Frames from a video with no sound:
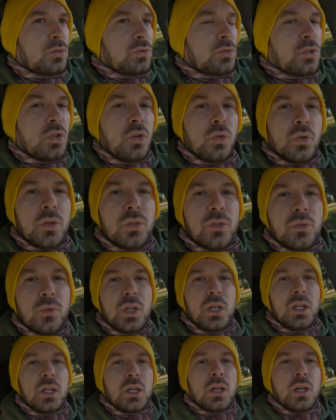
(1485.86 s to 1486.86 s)
2 or
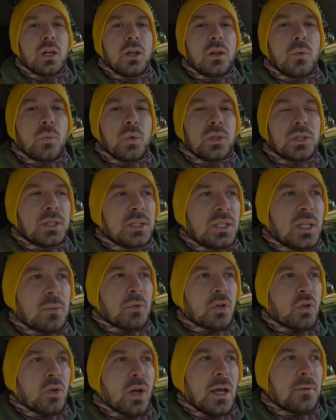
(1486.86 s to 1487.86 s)
3 with the
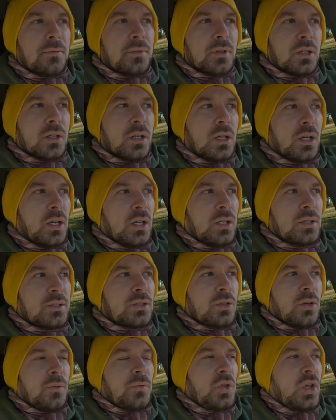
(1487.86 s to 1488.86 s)
demographic.
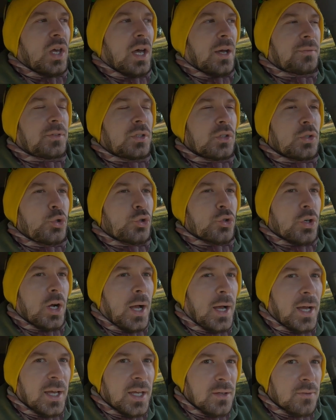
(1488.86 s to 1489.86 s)
So if you have to
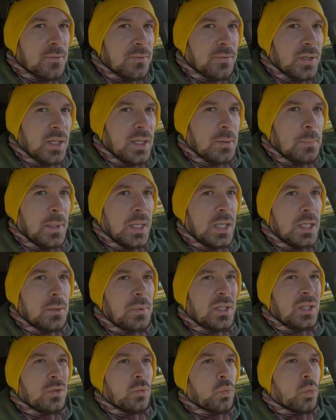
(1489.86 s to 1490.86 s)
drive, it may
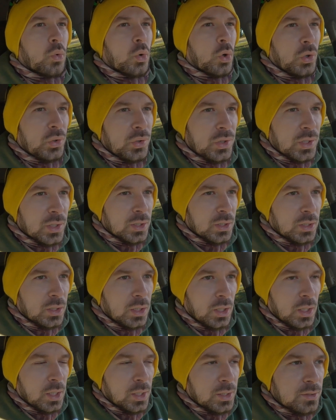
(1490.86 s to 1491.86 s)
be worth it
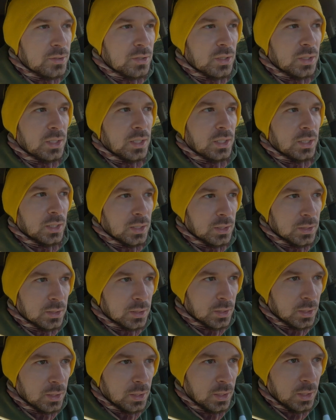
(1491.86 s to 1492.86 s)
to get
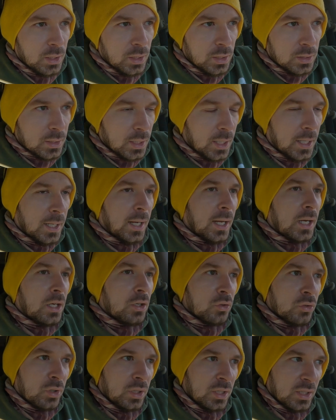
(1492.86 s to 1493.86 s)
the
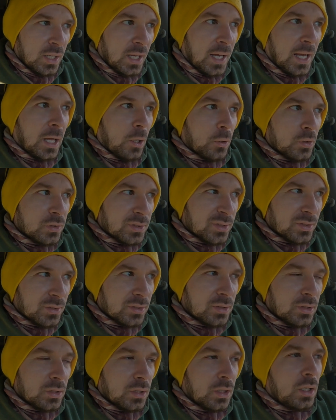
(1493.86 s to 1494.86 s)
higher end
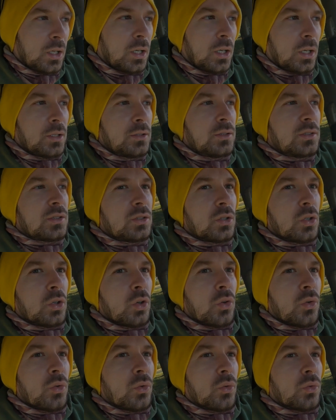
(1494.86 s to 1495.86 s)
houses.
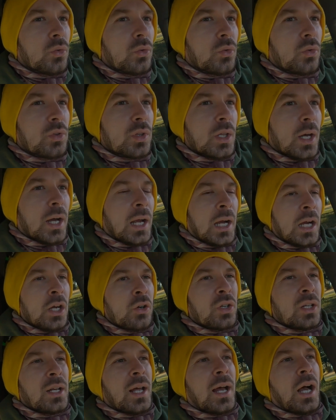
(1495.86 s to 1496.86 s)
So the
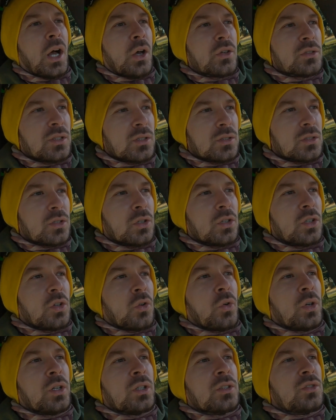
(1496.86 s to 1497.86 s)
higher end houses are
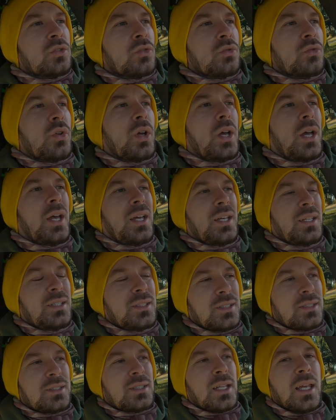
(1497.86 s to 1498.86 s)
going to
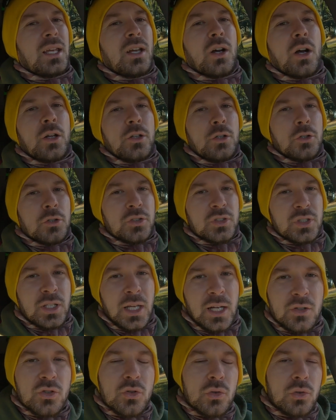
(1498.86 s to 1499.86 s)
stay on your
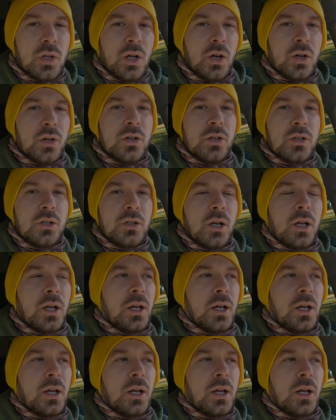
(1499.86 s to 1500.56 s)
schedule longer.